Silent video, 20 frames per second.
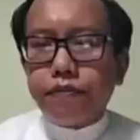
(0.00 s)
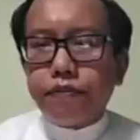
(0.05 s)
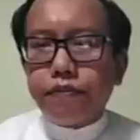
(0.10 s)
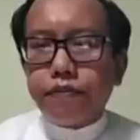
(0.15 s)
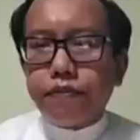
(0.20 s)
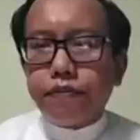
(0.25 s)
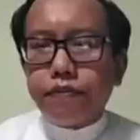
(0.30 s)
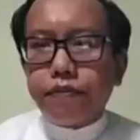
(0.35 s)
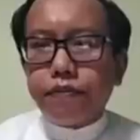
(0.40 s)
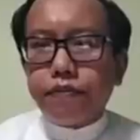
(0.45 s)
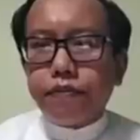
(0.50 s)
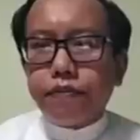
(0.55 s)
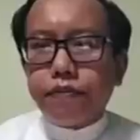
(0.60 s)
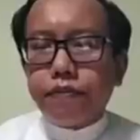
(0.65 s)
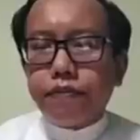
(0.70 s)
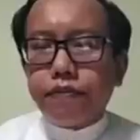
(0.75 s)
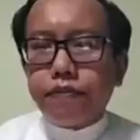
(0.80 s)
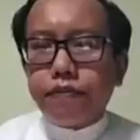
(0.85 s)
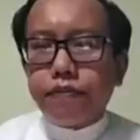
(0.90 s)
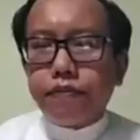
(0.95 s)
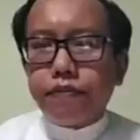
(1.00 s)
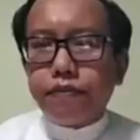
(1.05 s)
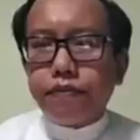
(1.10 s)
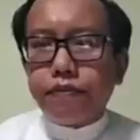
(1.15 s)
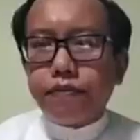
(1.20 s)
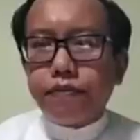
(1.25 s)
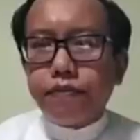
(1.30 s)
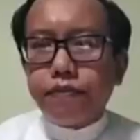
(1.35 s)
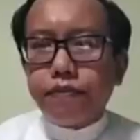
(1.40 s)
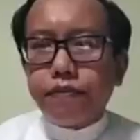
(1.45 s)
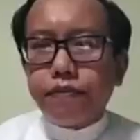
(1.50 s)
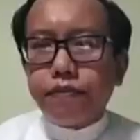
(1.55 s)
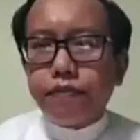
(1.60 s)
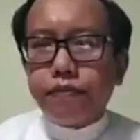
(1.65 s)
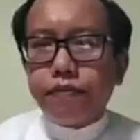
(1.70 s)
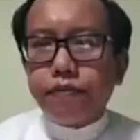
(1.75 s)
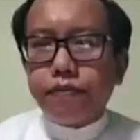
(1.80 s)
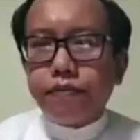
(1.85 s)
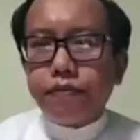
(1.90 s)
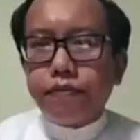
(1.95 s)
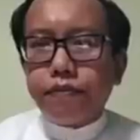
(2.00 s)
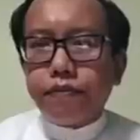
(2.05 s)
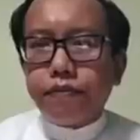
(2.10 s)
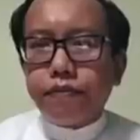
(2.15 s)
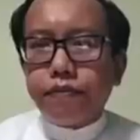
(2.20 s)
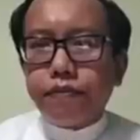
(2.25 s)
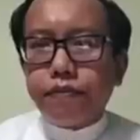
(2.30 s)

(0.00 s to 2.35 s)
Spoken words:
No words are spoken by the person on screen.